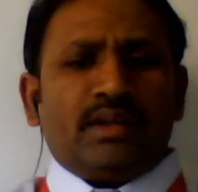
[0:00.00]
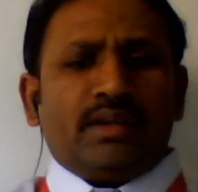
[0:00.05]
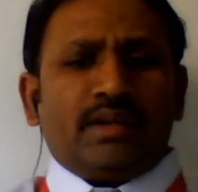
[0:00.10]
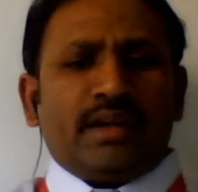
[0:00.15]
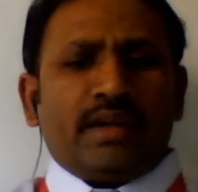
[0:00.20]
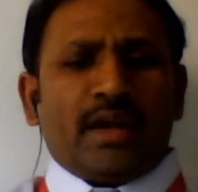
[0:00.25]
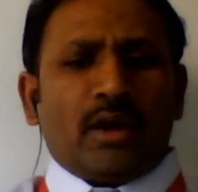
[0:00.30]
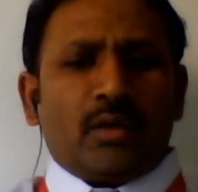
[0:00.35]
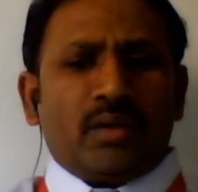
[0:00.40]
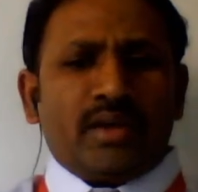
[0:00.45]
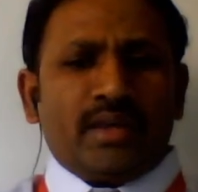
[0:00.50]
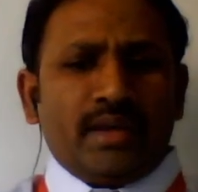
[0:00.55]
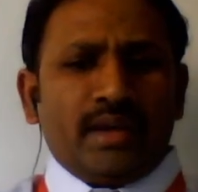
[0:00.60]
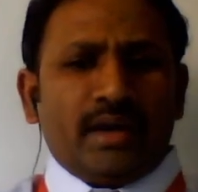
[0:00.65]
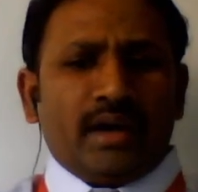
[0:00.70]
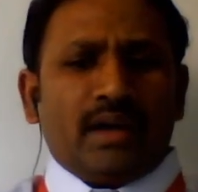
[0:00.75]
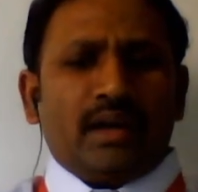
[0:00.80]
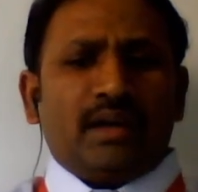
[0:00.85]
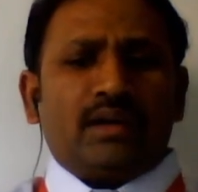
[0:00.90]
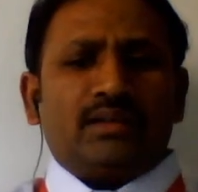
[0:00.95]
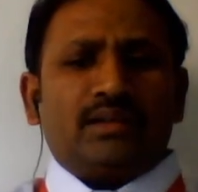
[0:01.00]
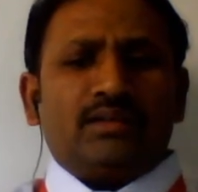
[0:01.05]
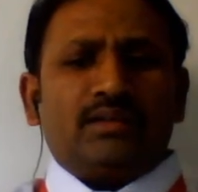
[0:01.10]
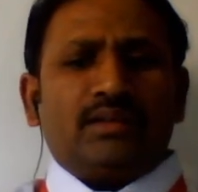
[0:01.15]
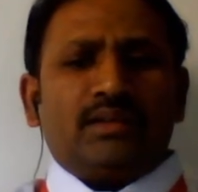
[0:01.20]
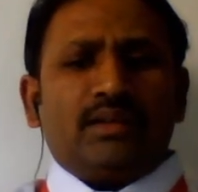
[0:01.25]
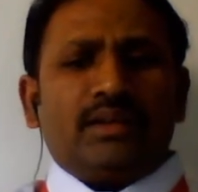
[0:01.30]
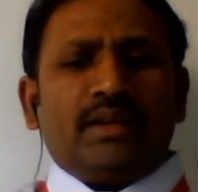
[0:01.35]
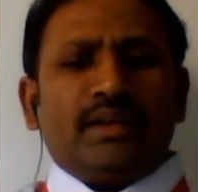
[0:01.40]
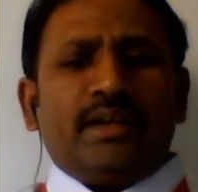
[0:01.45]
Now here
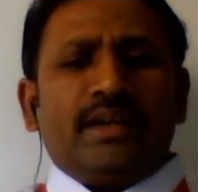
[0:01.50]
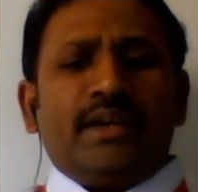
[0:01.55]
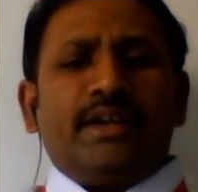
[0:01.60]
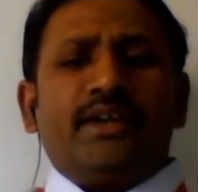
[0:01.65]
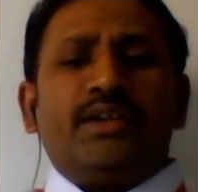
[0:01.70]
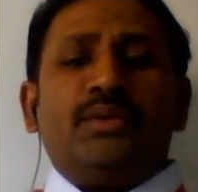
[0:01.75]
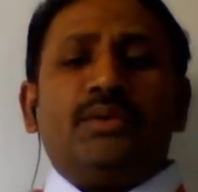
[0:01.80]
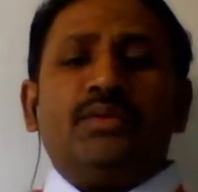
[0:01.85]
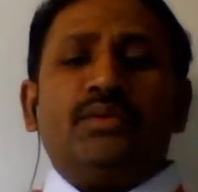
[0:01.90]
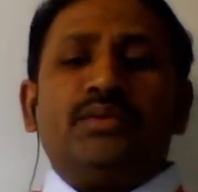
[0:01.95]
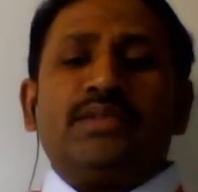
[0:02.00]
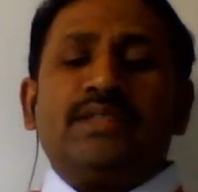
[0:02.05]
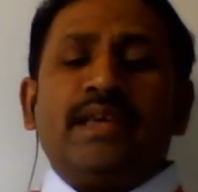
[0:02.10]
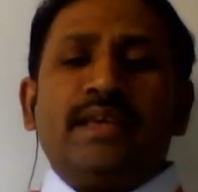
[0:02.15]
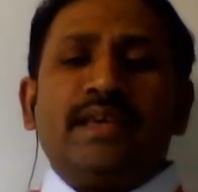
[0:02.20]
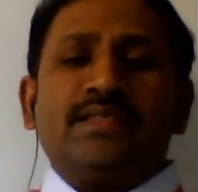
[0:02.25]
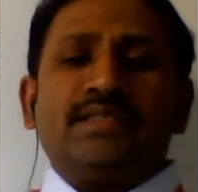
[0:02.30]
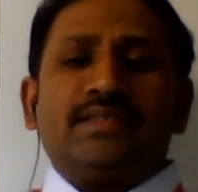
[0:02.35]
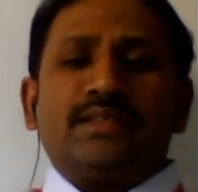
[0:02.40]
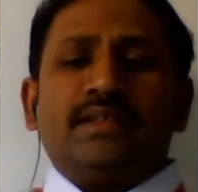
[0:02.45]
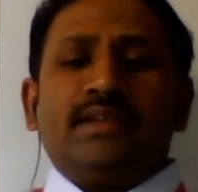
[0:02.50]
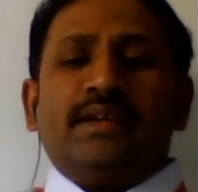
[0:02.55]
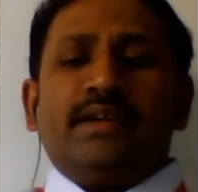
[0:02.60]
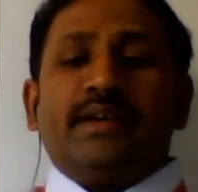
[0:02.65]
it uses